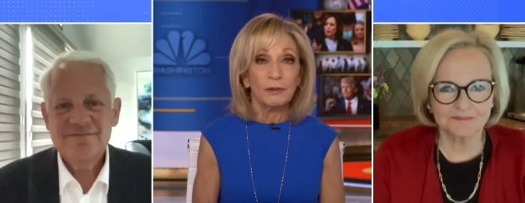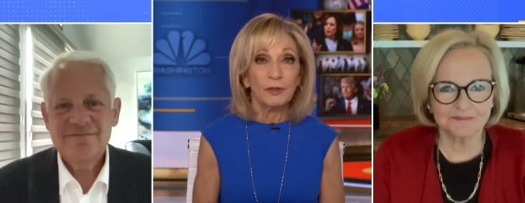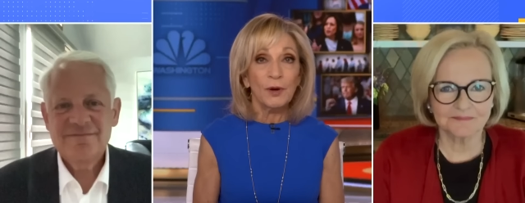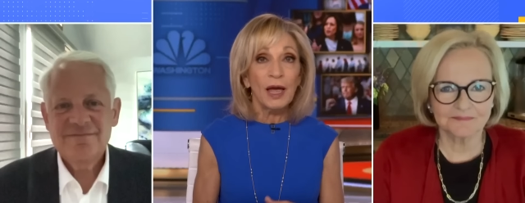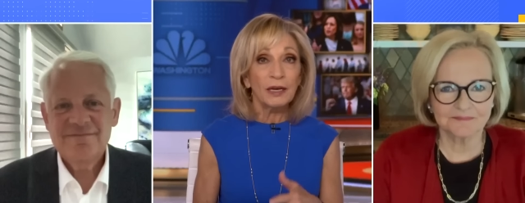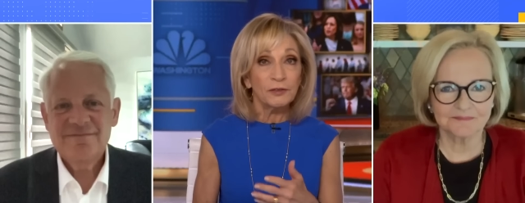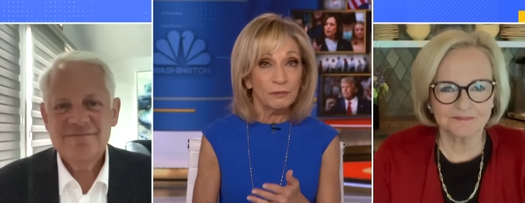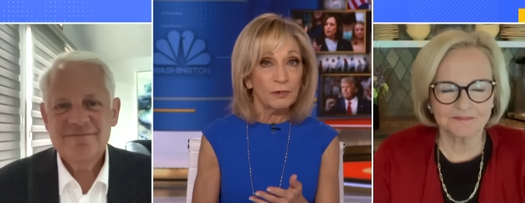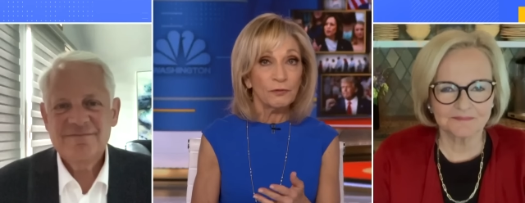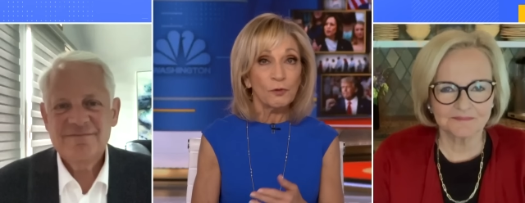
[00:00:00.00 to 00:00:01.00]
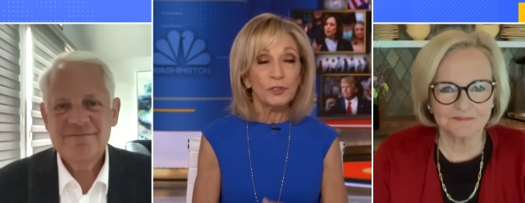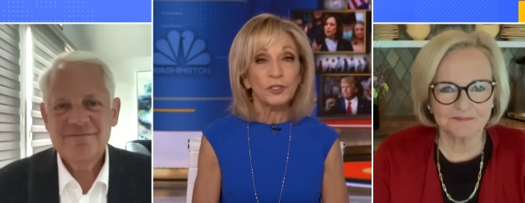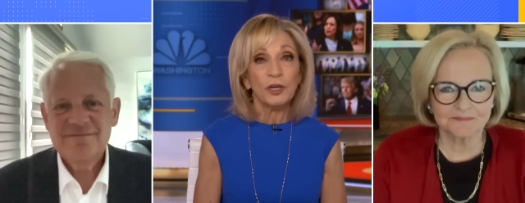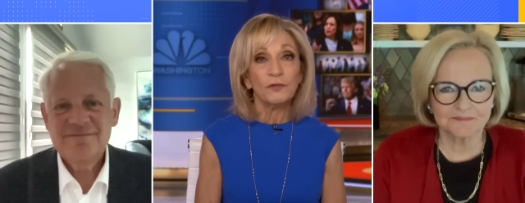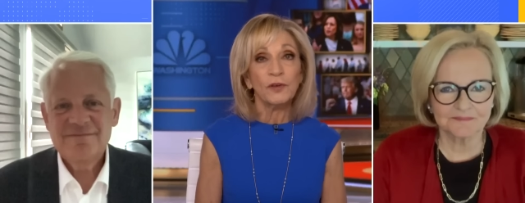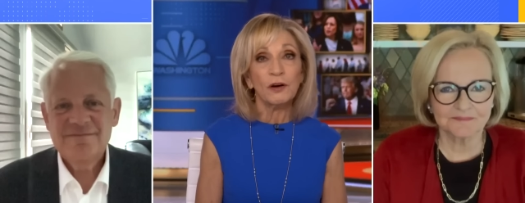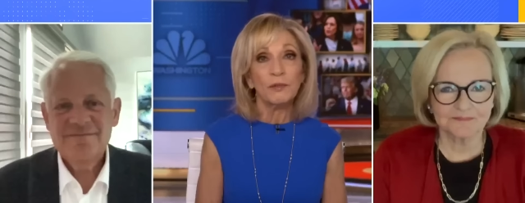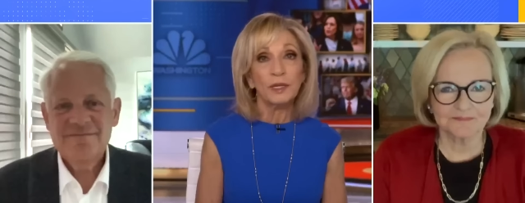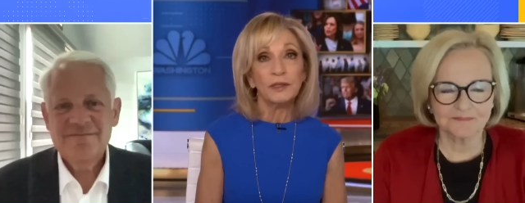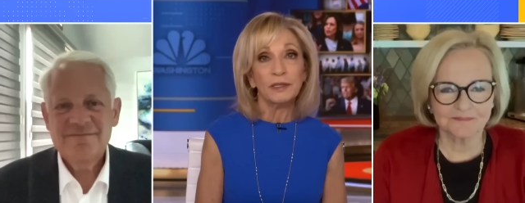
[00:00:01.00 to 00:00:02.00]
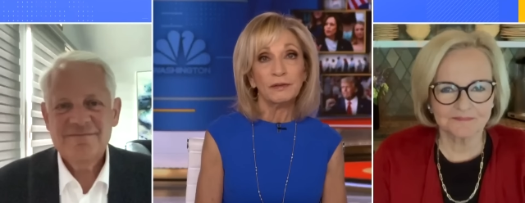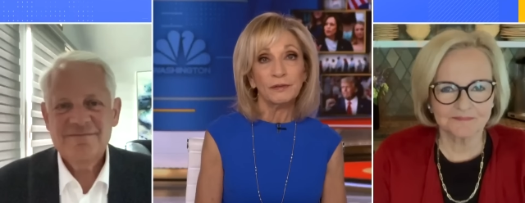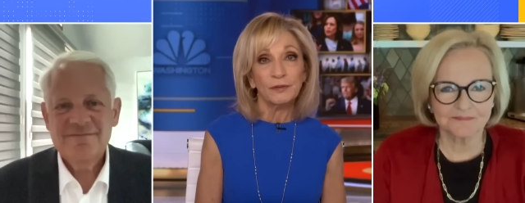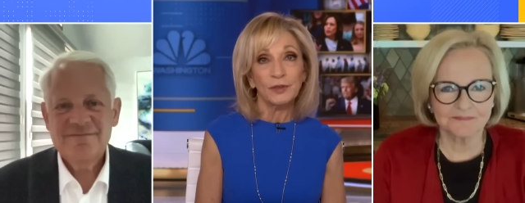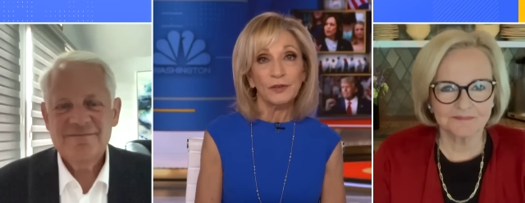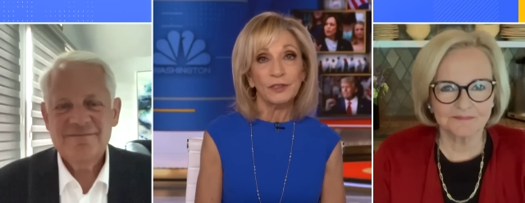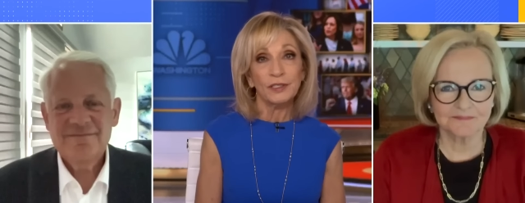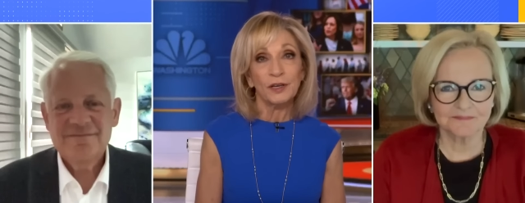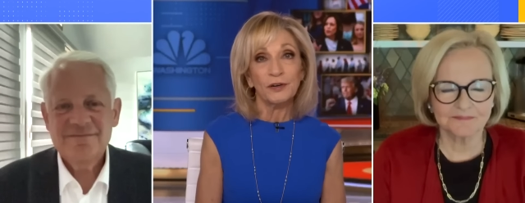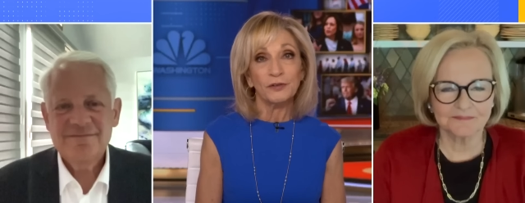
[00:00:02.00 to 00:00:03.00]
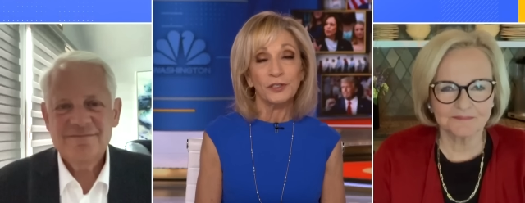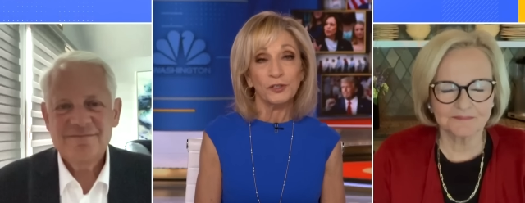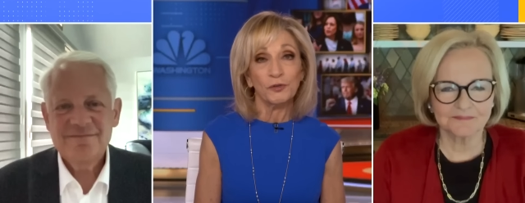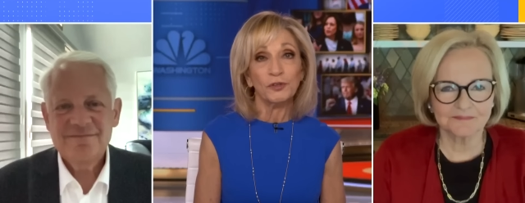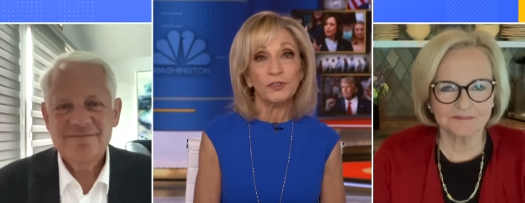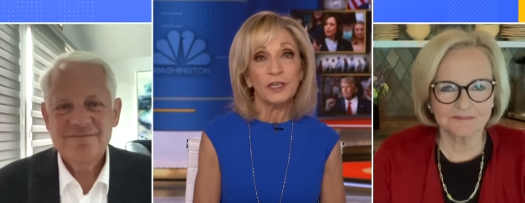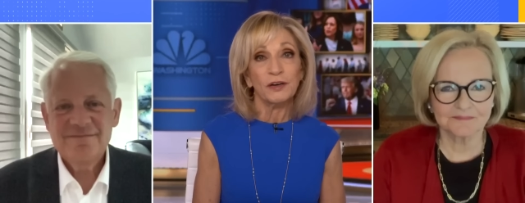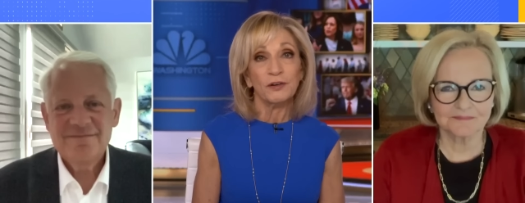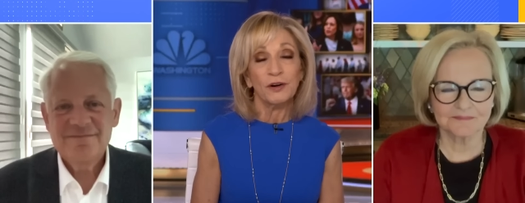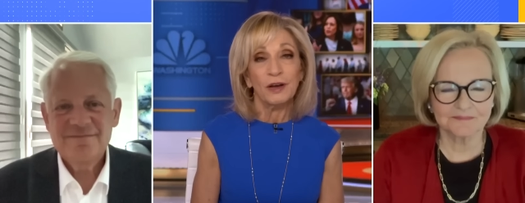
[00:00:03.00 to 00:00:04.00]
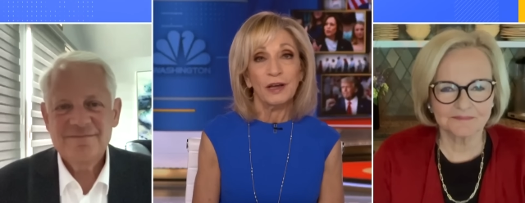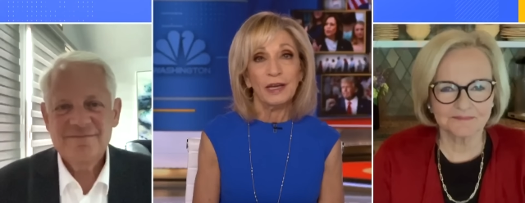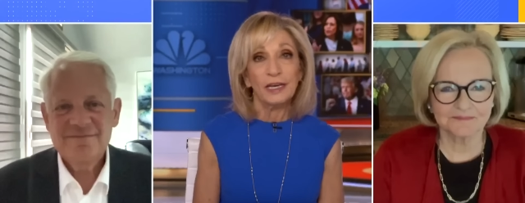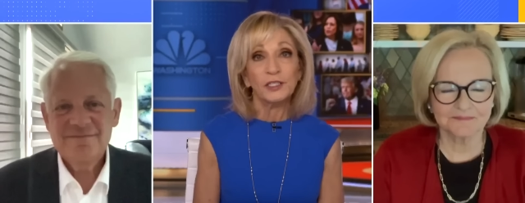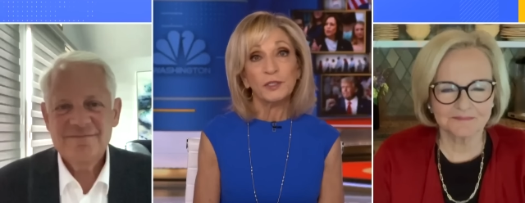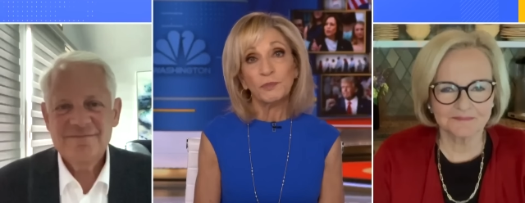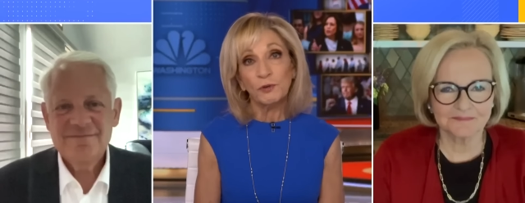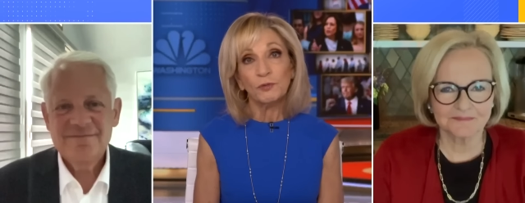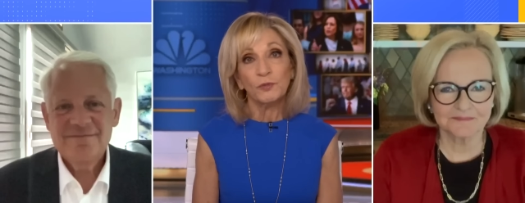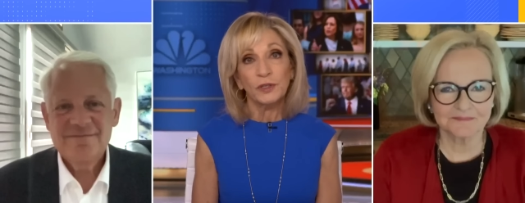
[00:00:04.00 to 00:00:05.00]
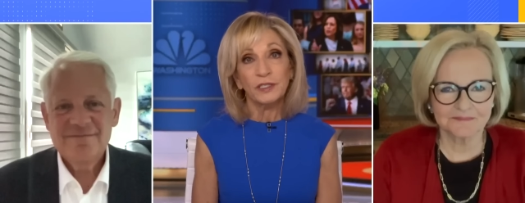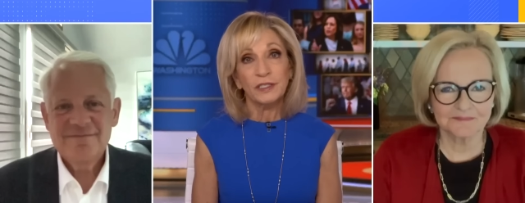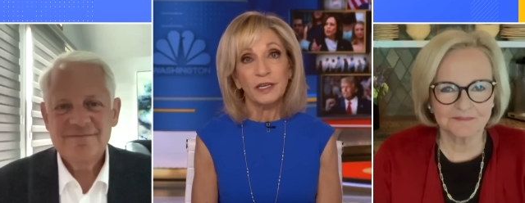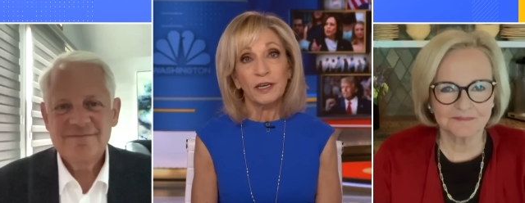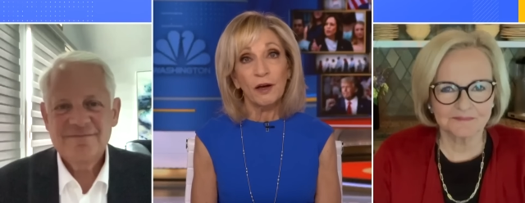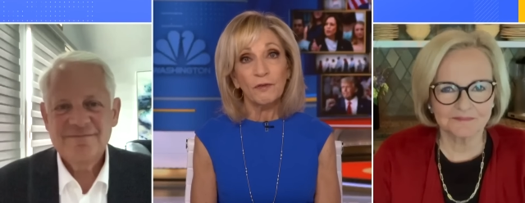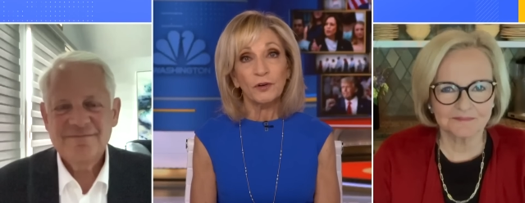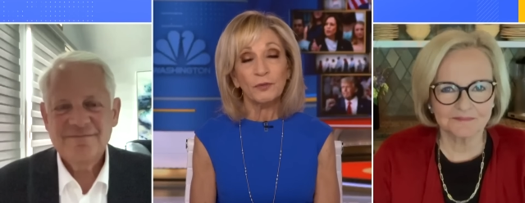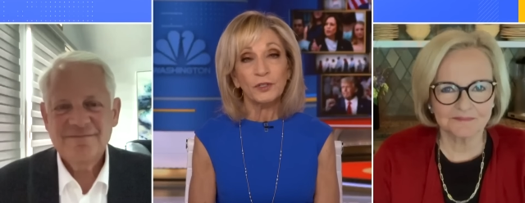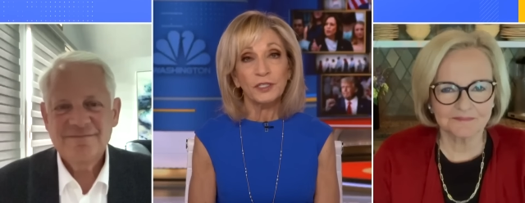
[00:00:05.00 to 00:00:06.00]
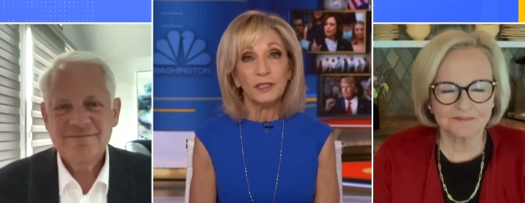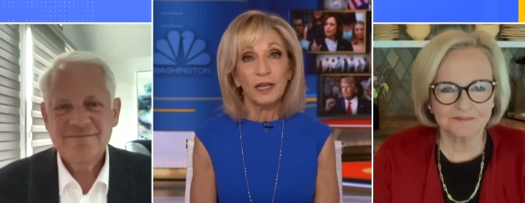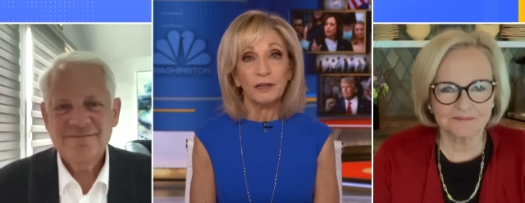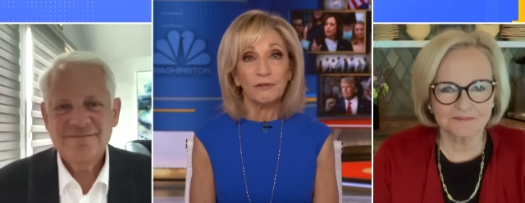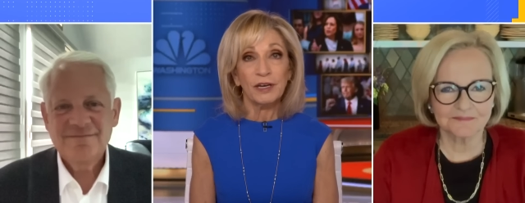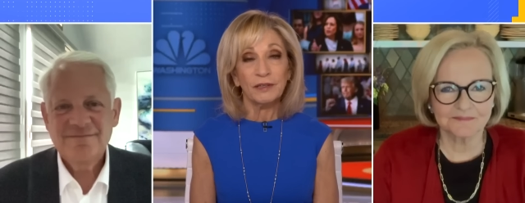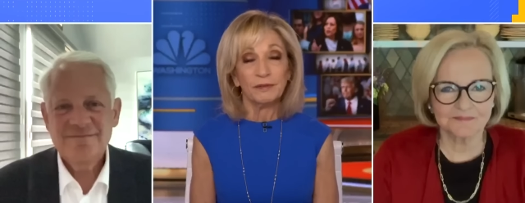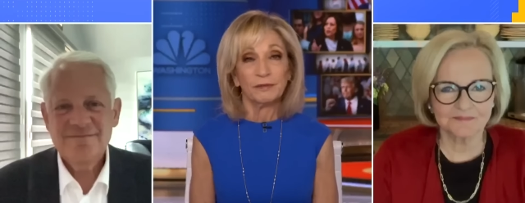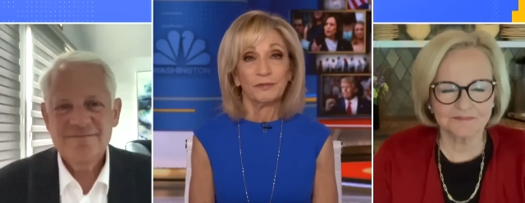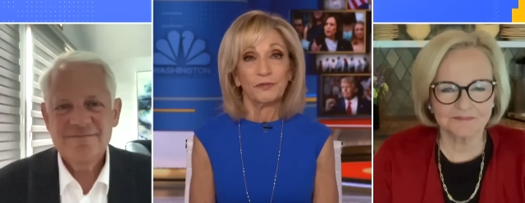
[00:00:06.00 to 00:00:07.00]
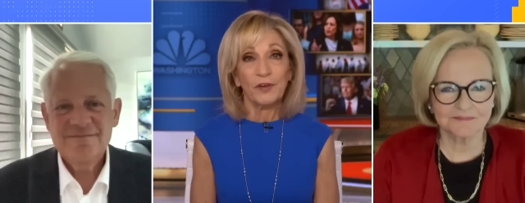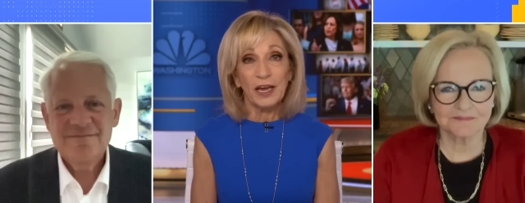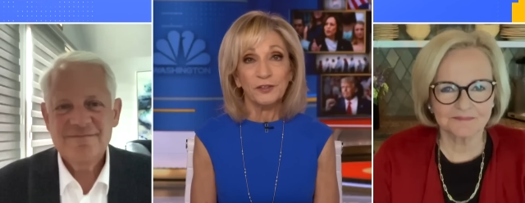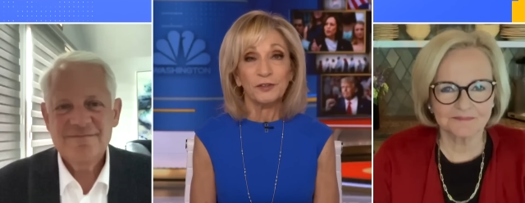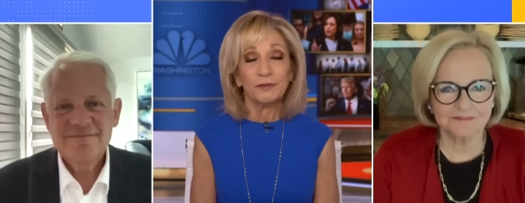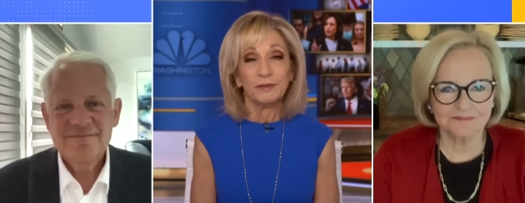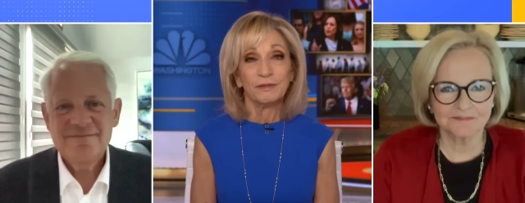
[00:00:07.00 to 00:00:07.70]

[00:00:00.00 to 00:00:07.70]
Speaker 1: You had, of course, John Fetterman, the, one of the senators, the junior senator, in dispute with the sitting governor, which is not a great factor